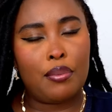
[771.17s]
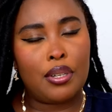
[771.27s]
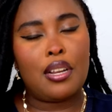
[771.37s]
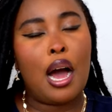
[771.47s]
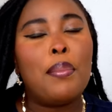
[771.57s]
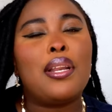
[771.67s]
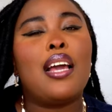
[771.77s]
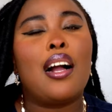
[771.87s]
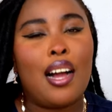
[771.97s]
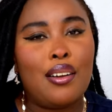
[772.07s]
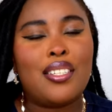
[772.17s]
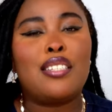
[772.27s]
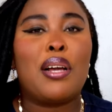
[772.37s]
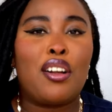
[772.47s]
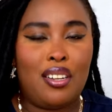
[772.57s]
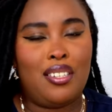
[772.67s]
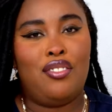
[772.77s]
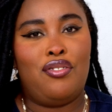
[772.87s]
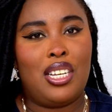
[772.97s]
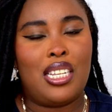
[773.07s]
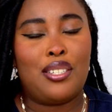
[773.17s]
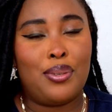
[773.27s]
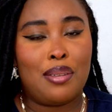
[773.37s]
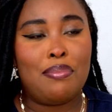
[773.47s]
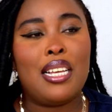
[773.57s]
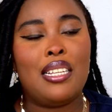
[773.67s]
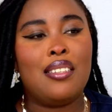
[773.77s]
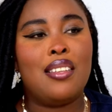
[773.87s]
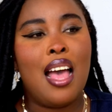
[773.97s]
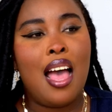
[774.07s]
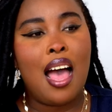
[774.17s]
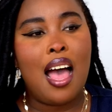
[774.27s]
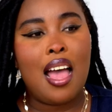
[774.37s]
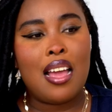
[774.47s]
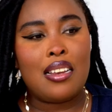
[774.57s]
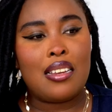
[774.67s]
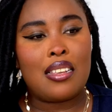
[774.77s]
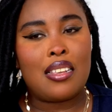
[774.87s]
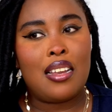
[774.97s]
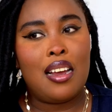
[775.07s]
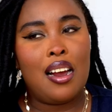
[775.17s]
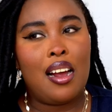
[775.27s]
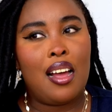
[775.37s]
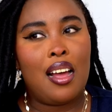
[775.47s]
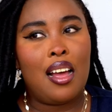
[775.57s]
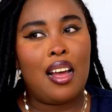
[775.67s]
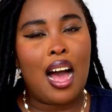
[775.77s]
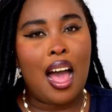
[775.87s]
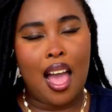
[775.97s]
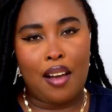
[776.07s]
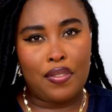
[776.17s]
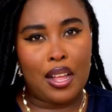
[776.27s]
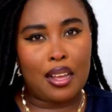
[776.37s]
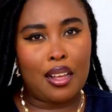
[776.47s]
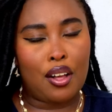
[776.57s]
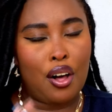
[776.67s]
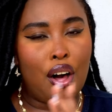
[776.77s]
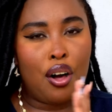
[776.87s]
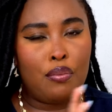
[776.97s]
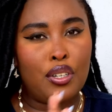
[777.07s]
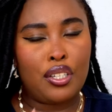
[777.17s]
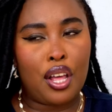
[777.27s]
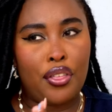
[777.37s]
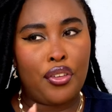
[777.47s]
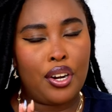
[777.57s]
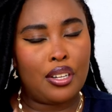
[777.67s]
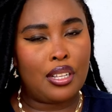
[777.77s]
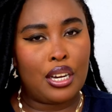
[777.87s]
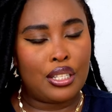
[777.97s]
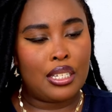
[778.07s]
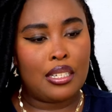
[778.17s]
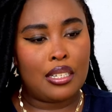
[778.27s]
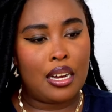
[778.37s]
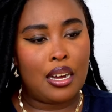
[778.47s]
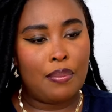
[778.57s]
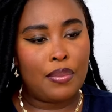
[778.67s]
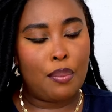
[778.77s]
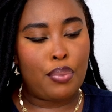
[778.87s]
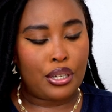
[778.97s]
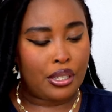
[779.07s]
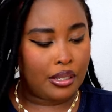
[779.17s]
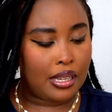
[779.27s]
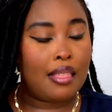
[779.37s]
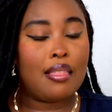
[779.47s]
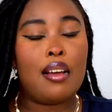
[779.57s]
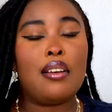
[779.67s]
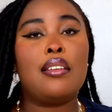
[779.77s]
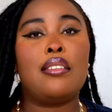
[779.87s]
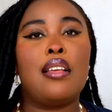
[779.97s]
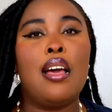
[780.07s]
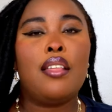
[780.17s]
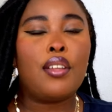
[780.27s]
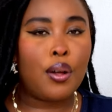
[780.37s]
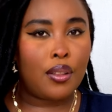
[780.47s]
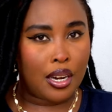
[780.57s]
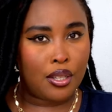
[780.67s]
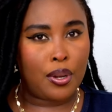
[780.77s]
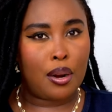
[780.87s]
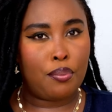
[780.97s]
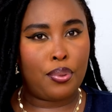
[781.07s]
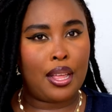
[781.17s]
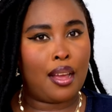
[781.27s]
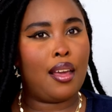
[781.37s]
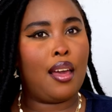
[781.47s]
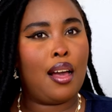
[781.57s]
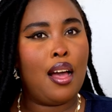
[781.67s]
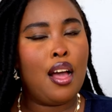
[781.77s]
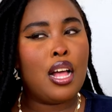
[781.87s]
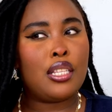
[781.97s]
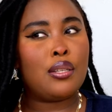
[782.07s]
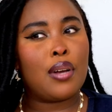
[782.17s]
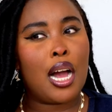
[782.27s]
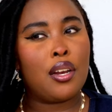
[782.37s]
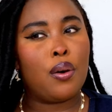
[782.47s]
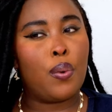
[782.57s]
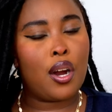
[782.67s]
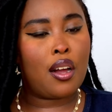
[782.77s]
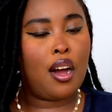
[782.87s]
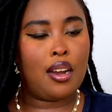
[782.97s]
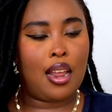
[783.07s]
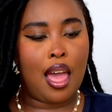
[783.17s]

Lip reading: But how many accounts is my content reach? That's what it means. And I have like almost 30,000 impressions, and that is the goal. That is what I'm planning to kind of work on.